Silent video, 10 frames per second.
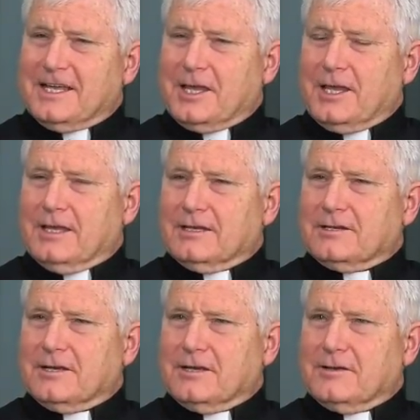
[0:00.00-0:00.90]

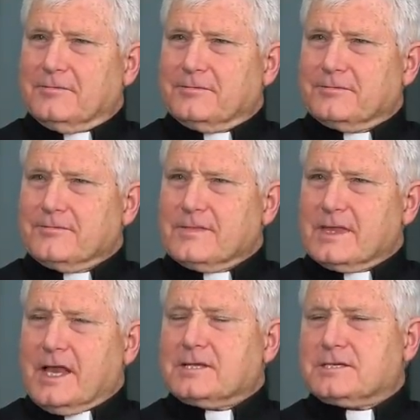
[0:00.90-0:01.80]
And
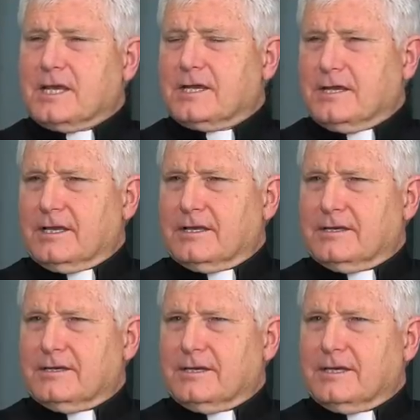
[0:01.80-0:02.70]
that set
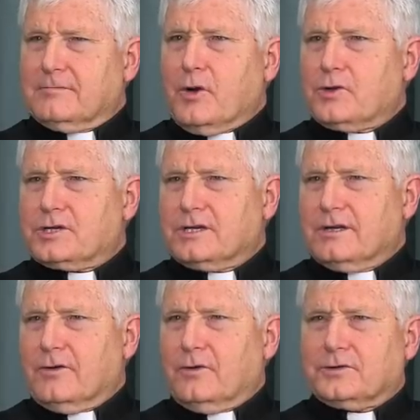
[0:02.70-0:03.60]
in motion
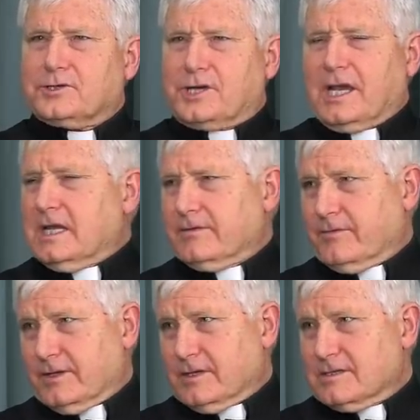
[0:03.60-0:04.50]
a whole chain of
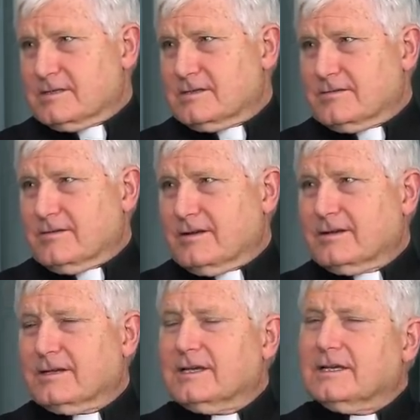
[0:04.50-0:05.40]
events, right,
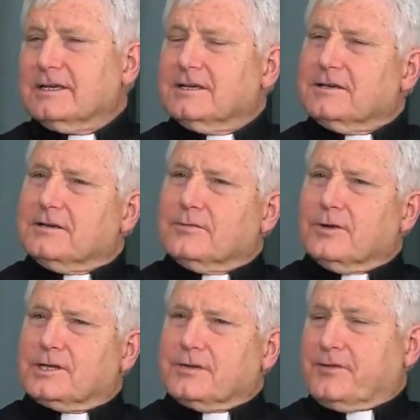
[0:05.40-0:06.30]

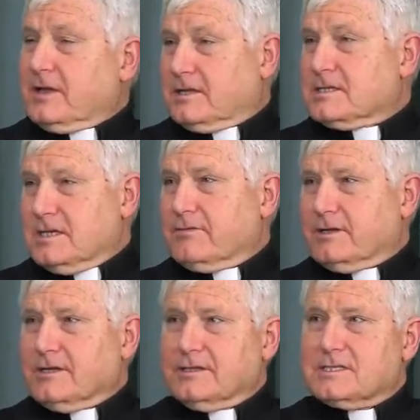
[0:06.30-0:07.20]
which affect us
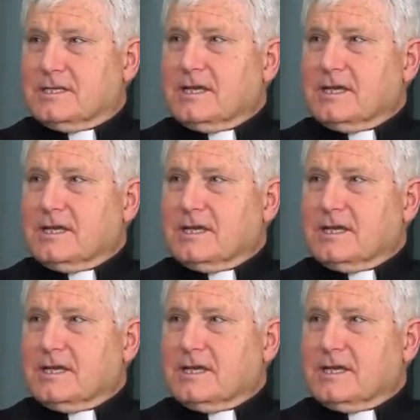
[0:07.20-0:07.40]
even till this